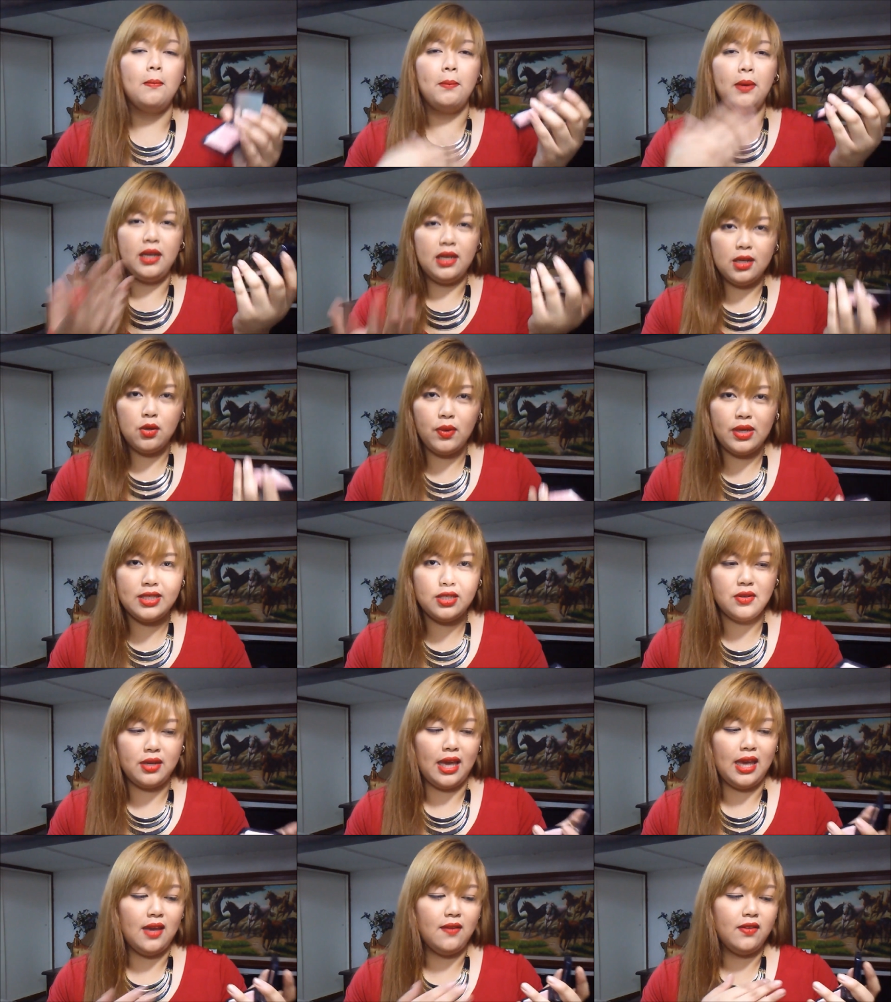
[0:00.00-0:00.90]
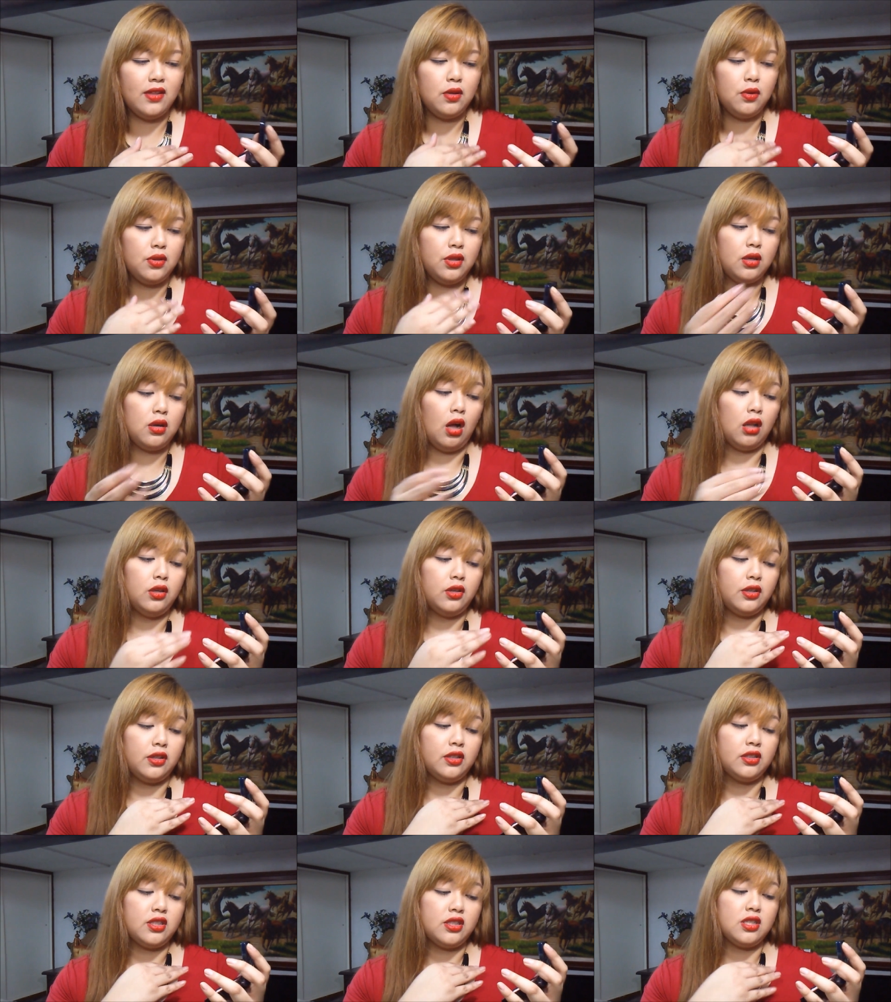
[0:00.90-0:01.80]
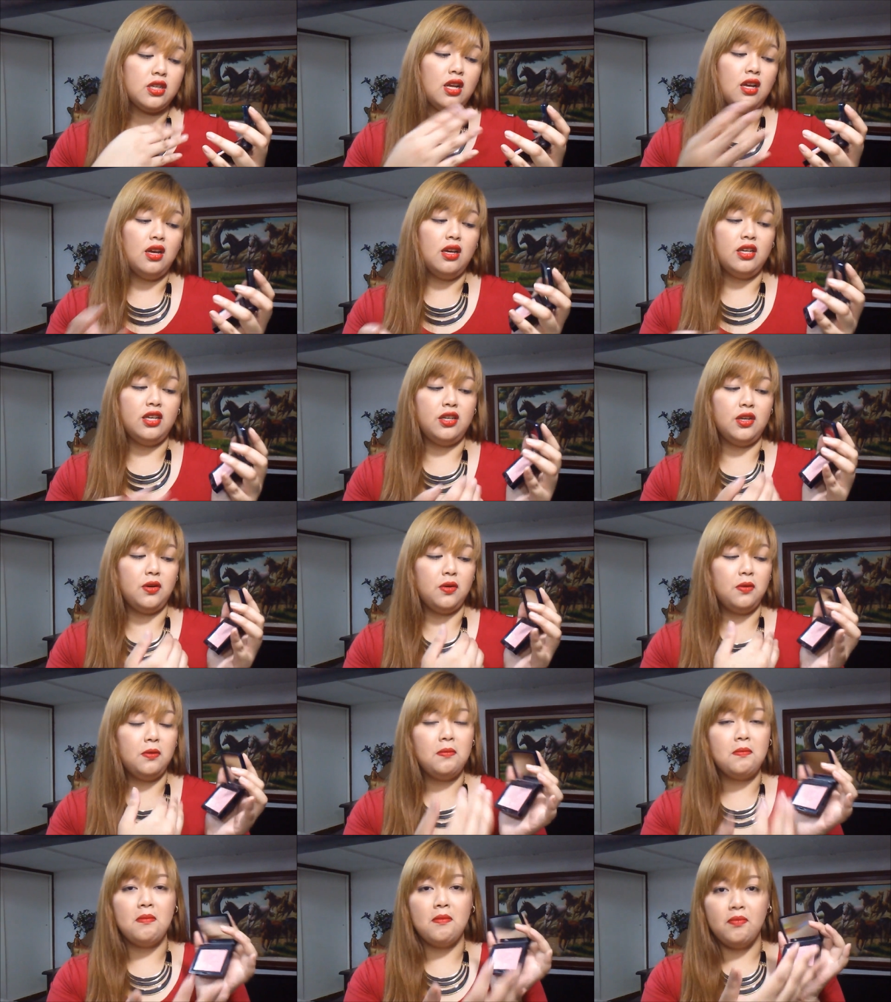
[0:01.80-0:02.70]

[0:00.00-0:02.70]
But you know, it's okay even though the colors, you know,